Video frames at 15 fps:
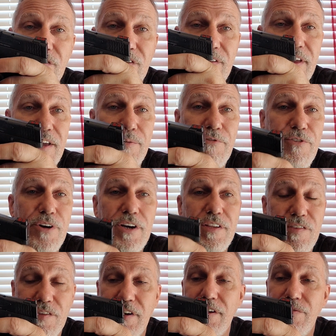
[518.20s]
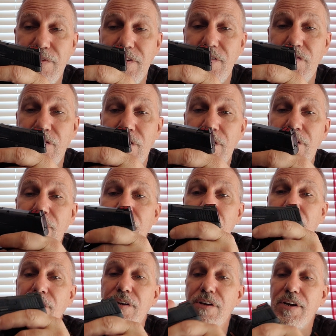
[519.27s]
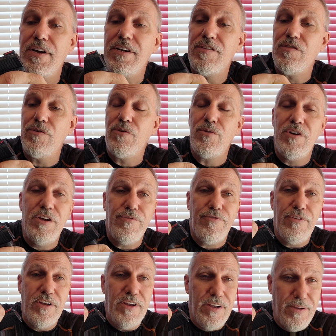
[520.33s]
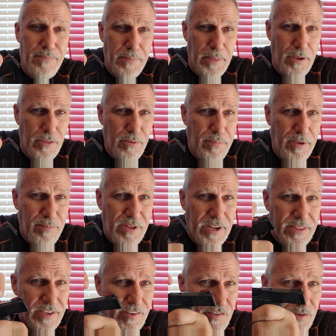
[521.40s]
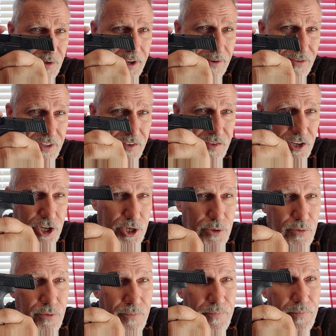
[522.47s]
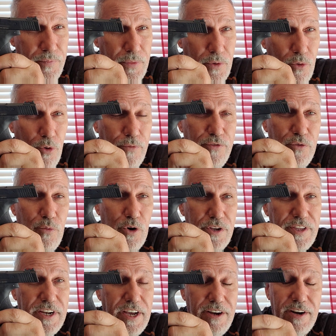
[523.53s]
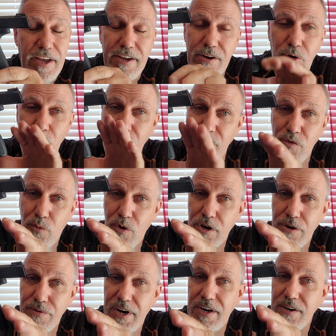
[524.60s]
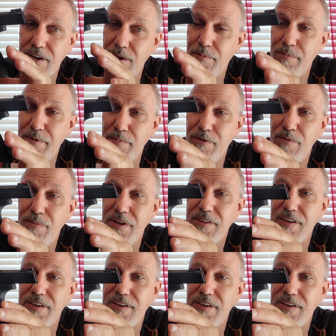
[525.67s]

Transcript: the damn fucking slide release. All right, so if other people out there still having this issue, or if you worked it out, I know there's a workaround. A couple of people have been